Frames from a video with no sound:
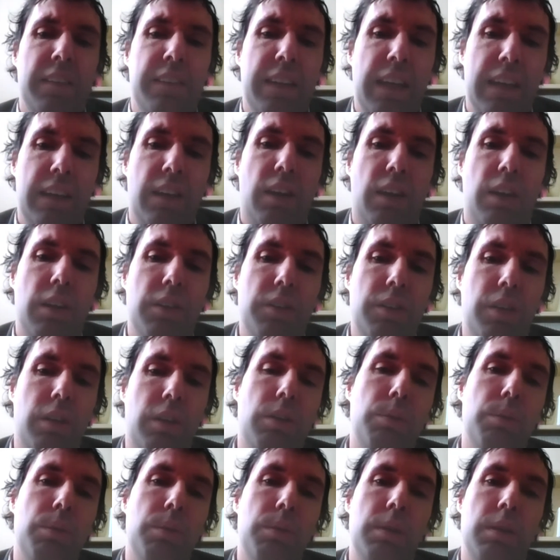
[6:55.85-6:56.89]
that,
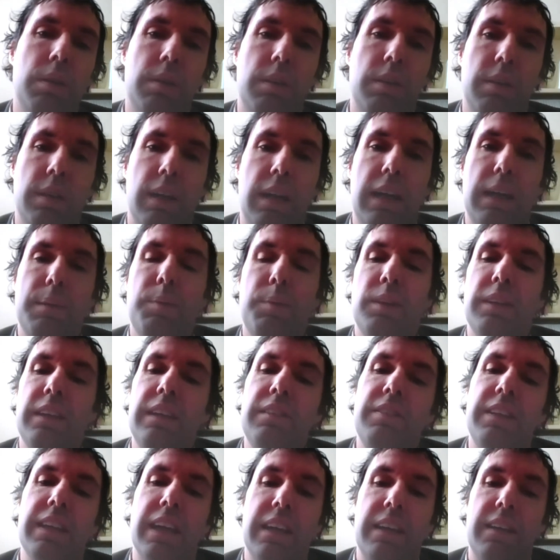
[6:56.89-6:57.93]
although I
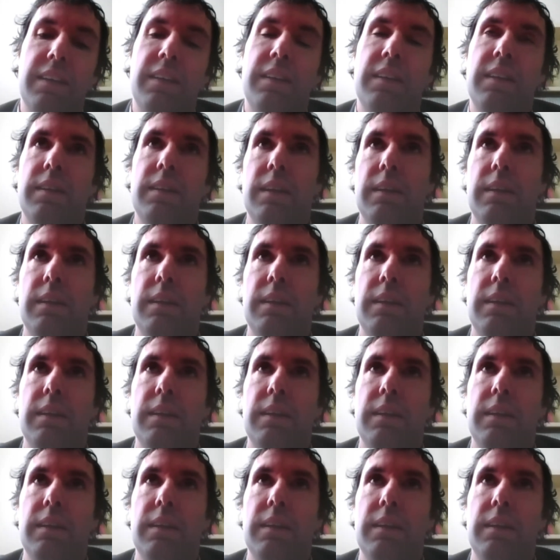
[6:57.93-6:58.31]
believe that